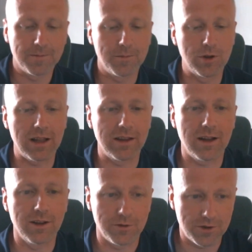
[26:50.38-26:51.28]
well,
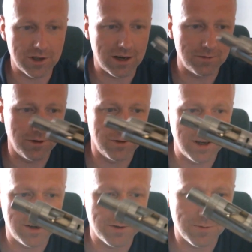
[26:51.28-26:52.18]
that looks sound on
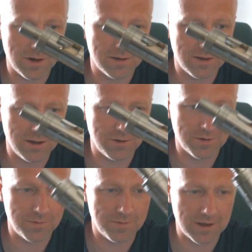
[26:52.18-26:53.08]
there as well. That looks
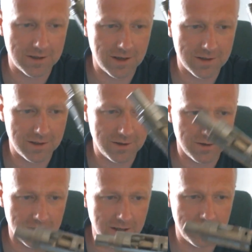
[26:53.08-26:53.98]
fantastic
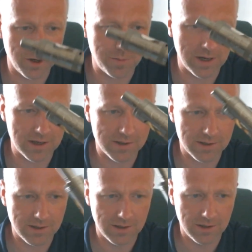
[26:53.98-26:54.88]
on there, the OBS.
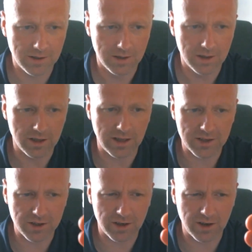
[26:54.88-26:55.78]
And
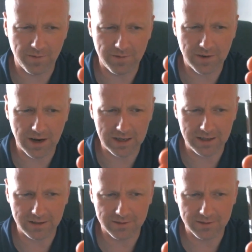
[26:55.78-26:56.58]
that's a very